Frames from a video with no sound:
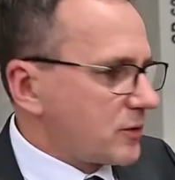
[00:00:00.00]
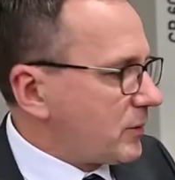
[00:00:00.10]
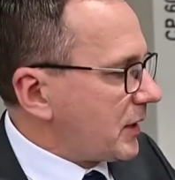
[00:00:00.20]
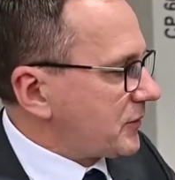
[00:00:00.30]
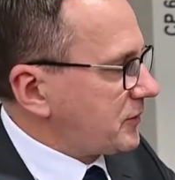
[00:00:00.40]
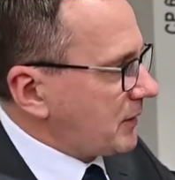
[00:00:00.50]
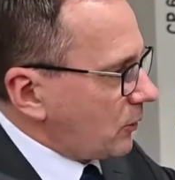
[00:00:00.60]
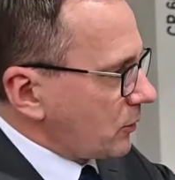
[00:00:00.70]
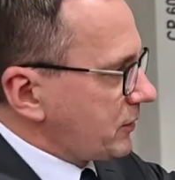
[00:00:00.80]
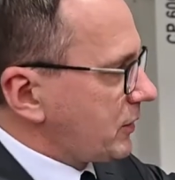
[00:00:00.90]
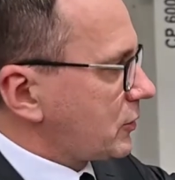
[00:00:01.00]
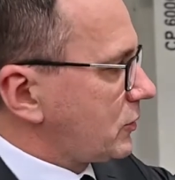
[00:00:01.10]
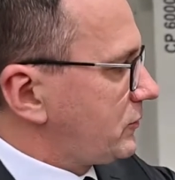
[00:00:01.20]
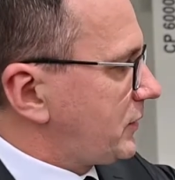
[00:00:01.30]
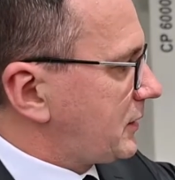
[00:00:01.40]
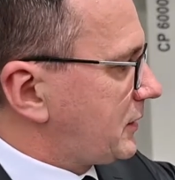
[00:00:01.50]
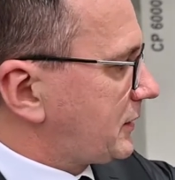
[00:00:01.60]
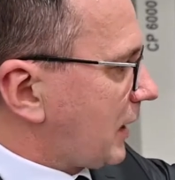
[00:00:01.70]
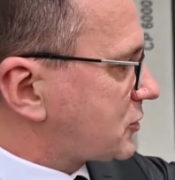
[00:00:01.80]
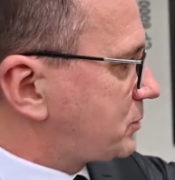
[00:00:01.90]
here again, just like
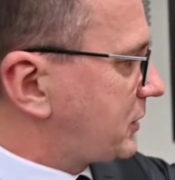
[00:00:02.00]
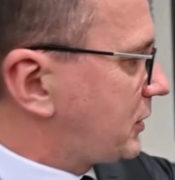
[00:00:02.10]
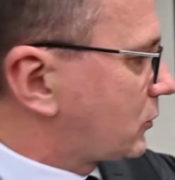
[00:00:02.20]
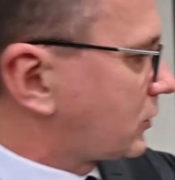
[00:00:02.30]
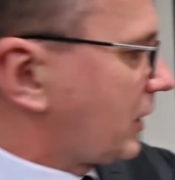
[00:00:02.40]
at the tool